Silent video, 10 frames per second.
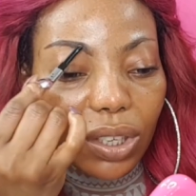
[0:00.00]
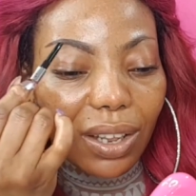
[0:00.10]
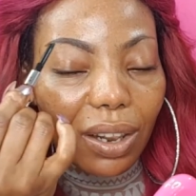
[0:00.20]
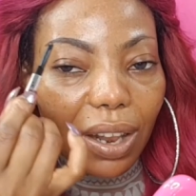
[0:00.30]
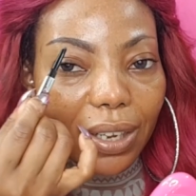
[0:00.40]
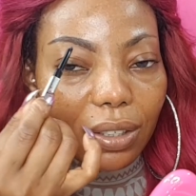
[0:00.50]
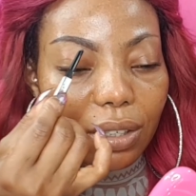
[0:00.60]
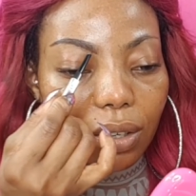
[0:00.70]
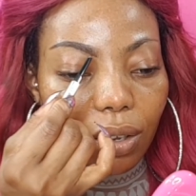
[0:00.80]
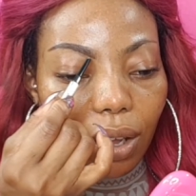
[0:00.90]
Using a
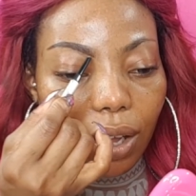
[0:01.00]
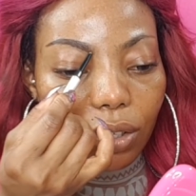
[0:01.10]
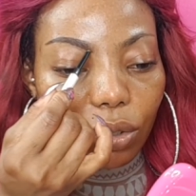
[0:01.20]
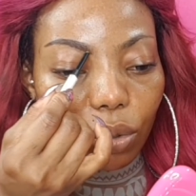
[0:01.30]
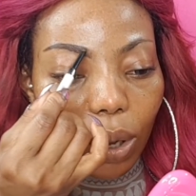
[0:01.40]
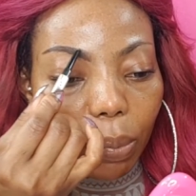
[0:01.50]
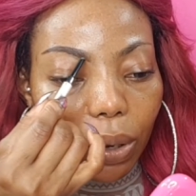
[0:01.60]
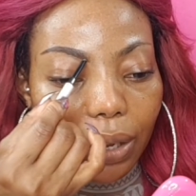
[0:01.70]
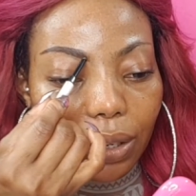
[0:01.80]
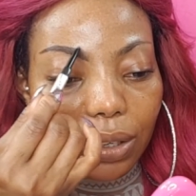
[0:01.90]
light hand to
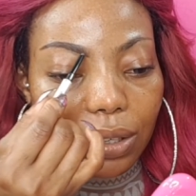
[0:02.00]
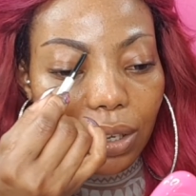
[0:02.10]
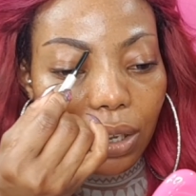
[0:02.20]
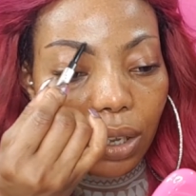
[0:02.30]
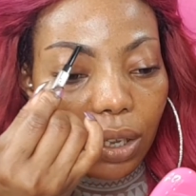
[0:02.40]
apply this.